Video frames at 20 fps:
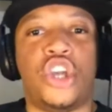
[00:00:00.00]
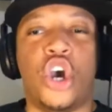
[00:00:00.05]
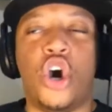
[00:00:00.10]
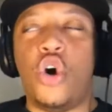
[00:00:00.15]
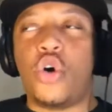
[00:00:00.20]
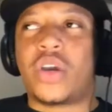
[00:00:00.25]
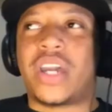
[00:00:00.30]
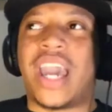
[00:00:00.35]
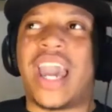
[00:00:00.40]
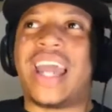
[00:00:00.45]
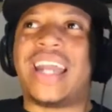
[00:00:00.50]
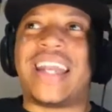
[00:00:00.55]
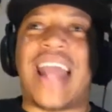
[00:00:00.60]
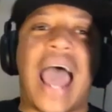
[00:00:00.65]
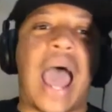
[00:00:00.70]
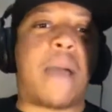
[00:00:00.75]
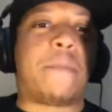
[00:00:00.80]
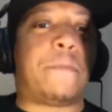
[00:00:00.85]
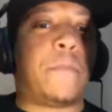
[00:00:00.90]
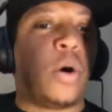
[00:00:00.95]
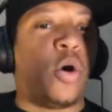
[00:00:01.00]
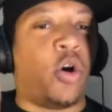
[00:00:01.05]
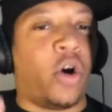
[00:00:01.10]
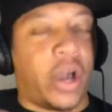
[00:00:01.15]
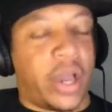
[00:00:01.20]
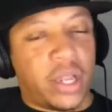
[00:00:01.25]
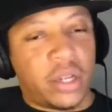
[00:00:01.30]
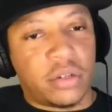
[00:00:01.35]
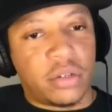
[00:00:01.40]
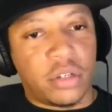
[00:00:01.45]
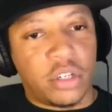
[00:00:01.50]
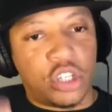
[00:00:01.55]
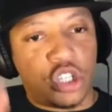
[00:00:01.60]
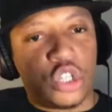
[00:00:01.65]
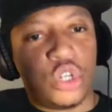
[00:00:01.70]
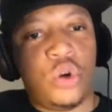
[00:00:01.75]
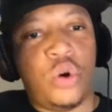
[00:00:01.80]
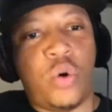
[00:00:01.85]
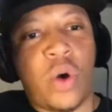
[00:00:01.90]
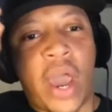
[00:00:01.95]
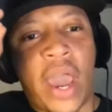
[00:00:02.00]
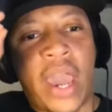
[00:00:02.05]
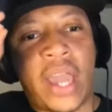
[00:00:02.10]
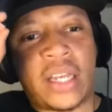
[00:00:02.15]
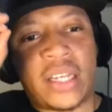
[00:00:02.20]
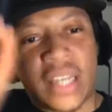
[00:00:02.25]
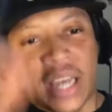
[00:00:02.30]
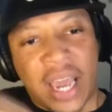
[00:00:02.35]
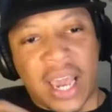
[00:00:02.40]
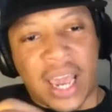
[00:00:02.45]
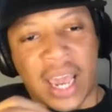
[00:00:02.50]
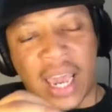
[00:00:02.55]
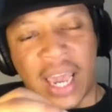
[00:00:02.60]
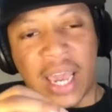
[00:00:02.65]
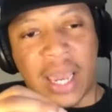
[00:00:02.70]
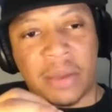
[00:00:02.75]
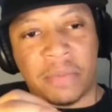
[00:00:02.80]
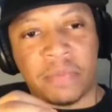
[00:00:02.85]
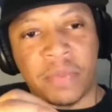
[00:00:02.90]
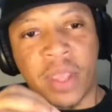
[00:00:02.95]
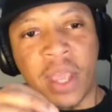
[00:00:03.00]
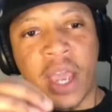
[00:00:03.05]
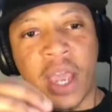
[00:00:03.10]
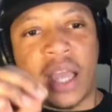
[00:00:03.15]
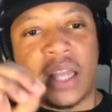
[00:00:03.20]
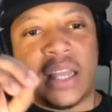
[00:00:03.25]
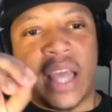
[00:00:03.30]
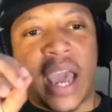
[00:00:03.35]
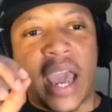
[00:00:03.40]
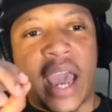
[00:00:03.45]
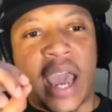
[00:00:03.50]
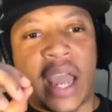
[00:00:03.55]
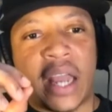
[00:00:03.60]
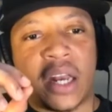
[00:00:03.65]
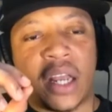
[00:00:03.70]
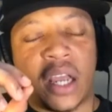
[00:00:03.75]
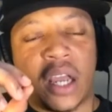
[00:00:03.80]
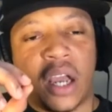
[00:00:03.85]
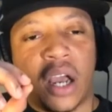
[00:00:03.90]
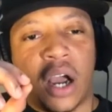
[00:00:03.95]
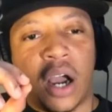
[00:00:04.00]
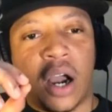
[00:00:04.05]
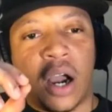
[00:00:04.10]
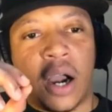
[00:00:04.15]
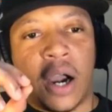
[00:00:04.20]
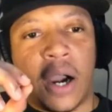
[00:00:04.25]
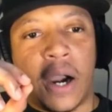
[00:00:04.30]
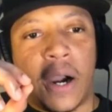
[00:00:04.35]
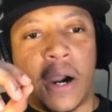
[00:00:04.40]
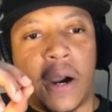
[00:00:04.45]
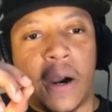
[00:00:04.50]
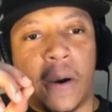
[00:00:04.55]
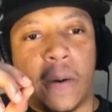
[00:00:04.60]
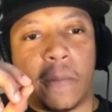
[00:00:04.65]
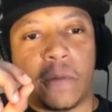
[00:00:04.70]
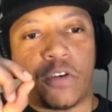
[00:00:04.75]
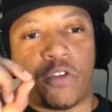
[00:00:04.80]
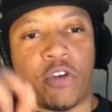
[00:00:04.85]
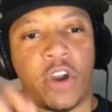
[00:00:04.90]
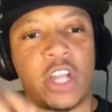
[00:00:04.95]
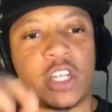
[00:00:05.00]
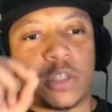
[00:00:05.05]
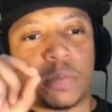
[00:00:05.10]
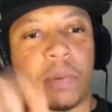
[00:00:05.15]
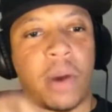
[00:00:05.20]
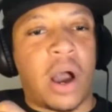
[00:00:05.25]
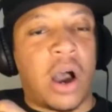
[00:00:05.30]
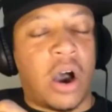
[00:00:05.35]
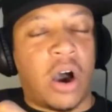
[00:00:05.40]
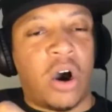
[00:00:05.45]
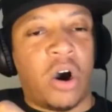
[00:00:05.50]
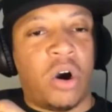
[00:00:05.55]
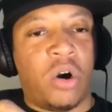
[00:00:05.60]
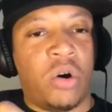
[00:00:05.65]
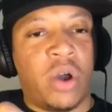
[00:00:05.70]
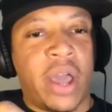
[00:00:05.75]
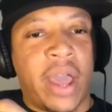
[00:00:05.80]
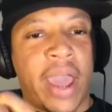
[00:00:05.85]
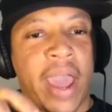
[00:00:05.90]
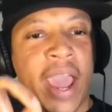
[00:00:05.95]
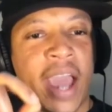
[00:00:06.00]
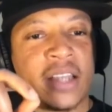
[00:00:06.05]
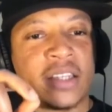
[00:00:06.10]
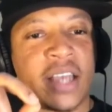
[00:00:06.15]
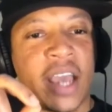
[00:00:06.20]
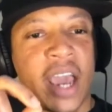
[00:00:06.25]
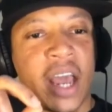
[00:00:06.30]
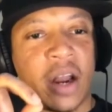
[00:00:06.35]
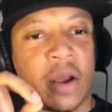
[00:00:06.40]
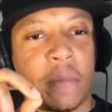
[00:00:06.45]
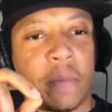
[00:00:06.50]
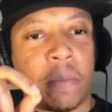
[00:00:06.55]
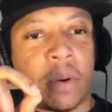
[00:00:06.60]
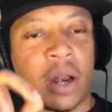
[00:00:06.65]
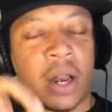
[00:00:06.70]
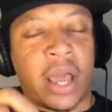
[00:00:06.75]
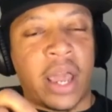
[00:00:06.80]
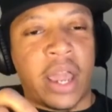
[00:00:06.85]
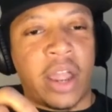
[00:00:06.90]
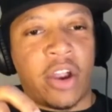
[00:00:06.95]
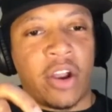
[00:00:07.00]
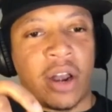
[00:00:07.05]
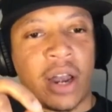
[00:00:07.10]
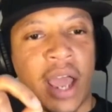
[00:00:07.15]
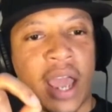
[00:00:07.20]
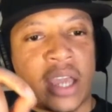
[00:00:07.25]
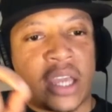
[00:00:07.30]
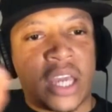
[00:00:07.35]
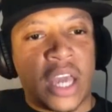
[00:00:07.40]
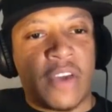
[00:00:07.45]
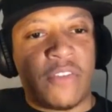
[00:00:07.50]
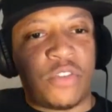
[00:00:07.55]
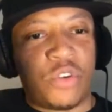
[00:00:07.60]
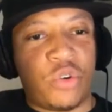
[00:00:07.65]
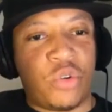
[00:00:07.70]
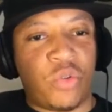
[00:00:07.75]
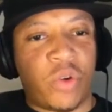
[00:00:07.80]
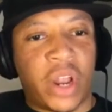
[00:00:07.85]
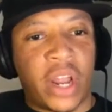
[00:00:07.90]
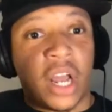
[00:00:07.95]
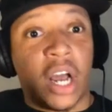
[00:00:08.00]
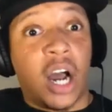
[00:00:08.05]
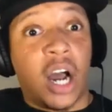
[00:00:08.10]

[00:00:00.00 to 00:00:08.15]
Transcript: You cannot point to a time that Chris Paul has had a player like Kevin Durant